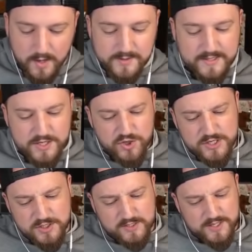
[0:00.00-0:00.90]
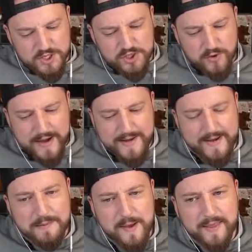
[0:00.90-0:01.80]
Did he just try and
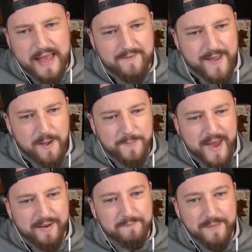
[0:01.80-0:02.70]
nail my Lava Hound back and